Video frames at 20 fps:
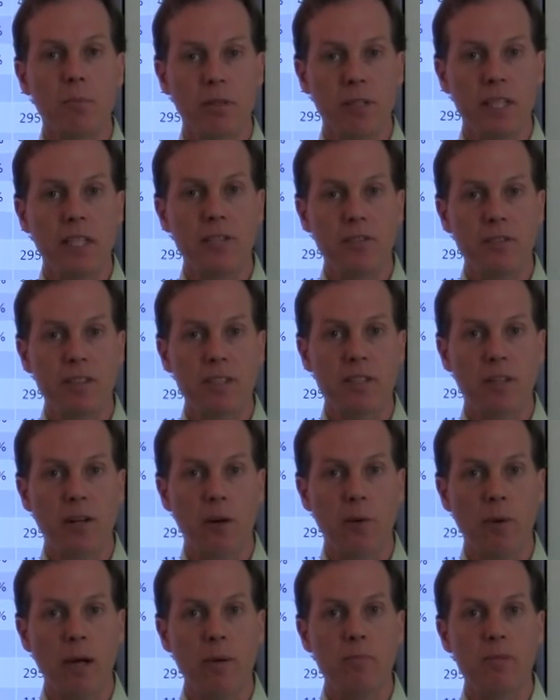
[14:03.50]
please visit
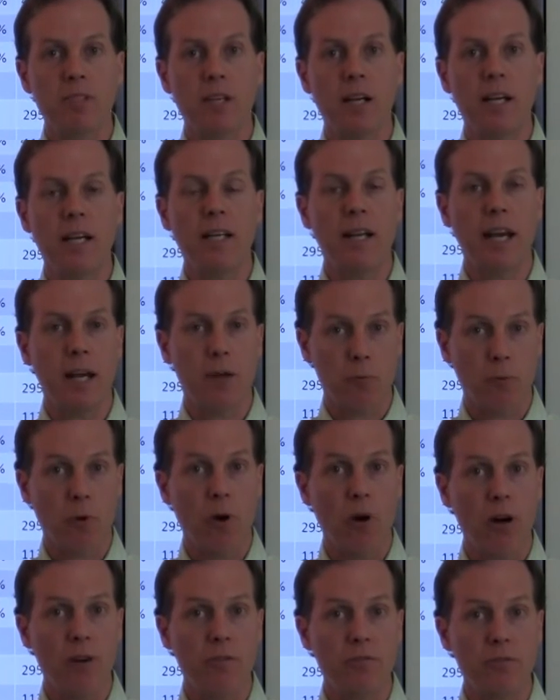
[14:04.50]
our website at
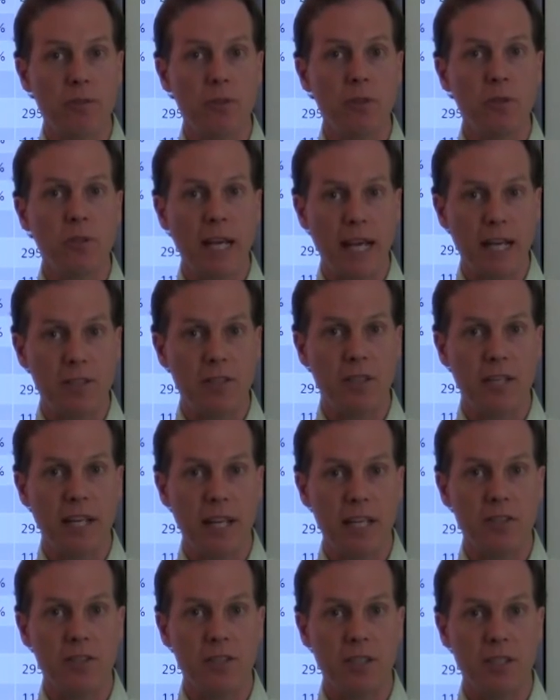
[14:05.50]
raw food
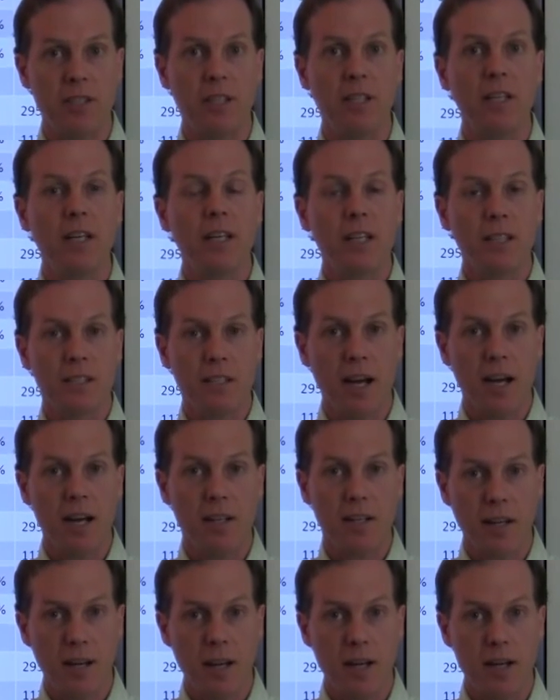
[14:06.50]
education
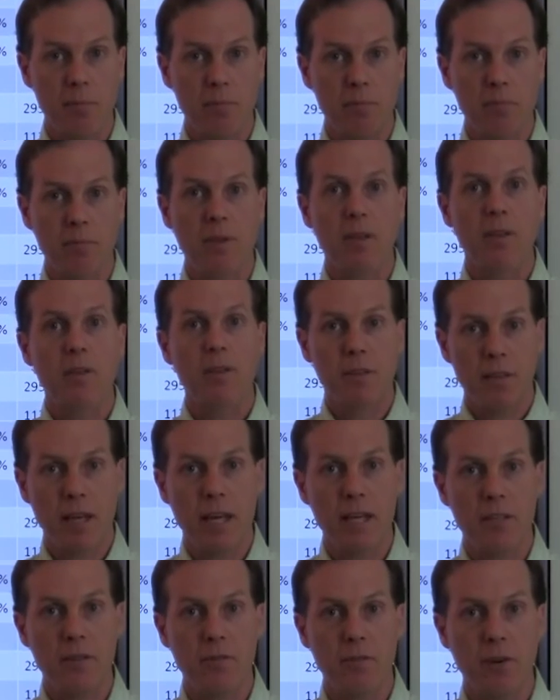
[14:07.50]
dot com.
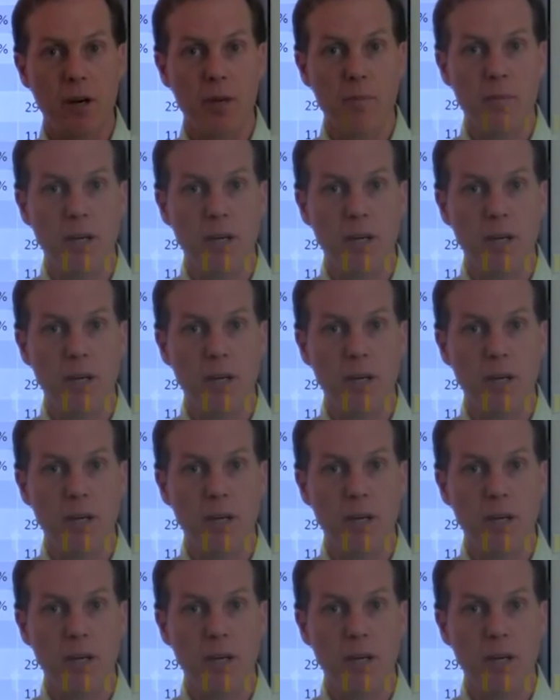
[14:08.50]
Thank you very